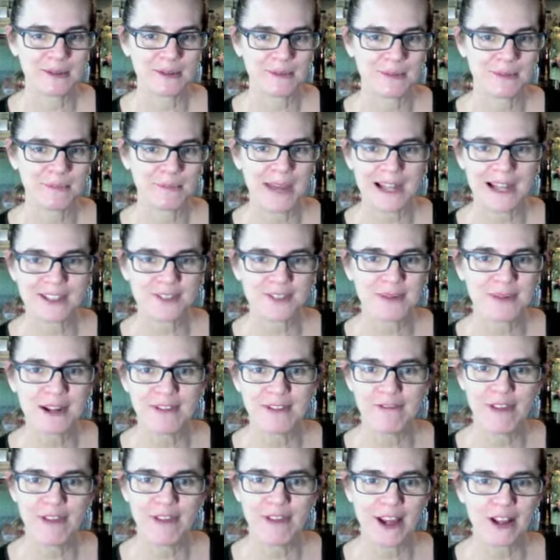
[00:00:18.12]
back to my
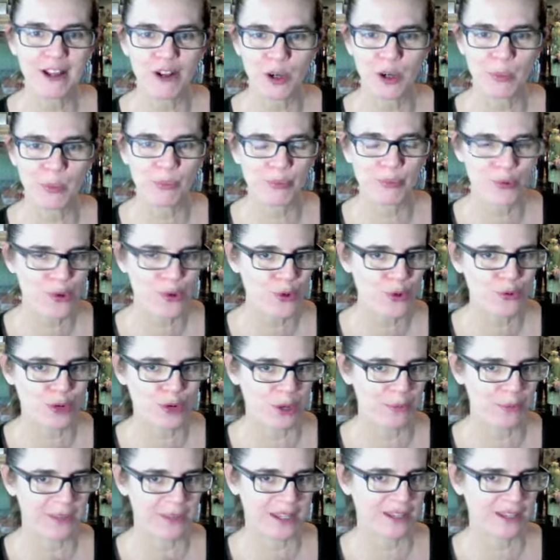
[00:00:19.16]
regular
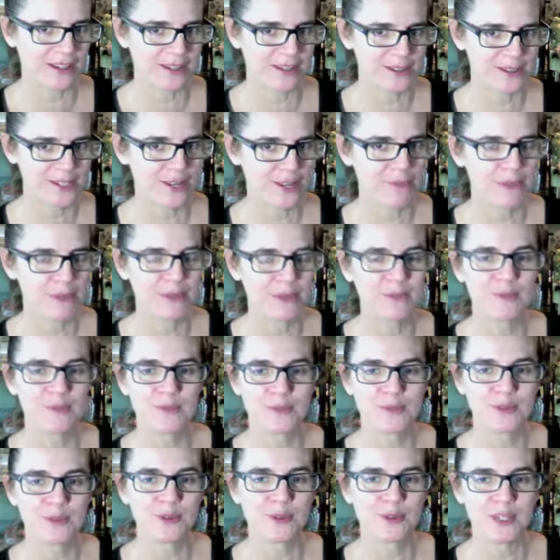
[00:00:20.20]
programming because I've been
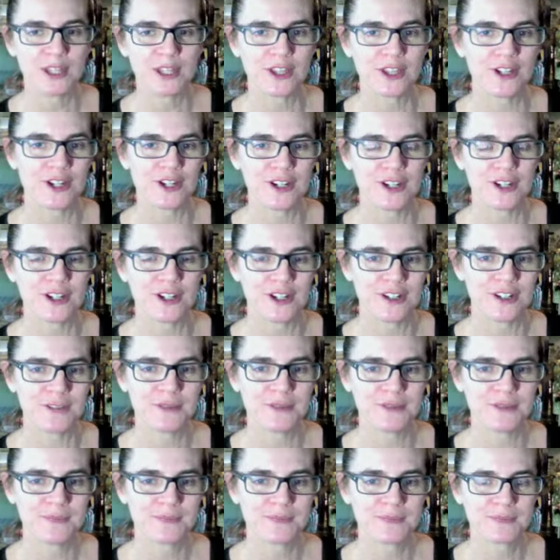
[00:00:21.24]
doing the
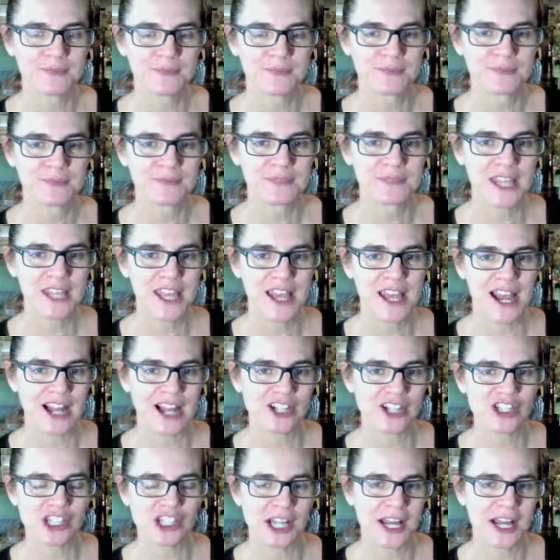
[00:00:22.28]

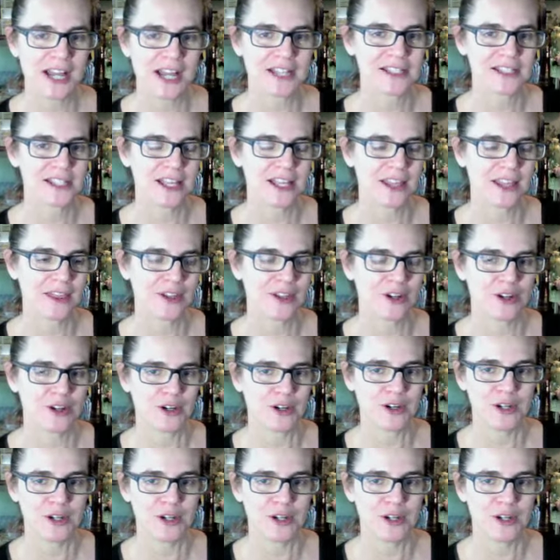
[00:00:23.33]
hashtags and the